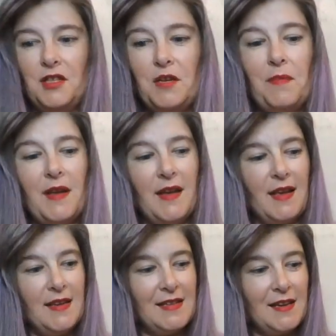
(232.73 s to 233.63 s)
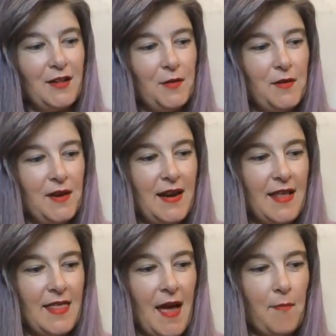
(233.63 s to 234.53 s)
shipping is included
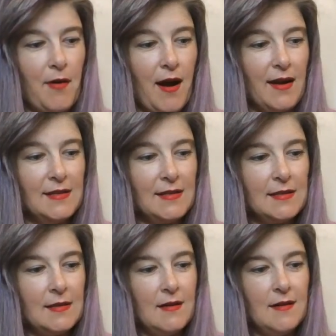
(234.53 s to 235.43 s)
in that price.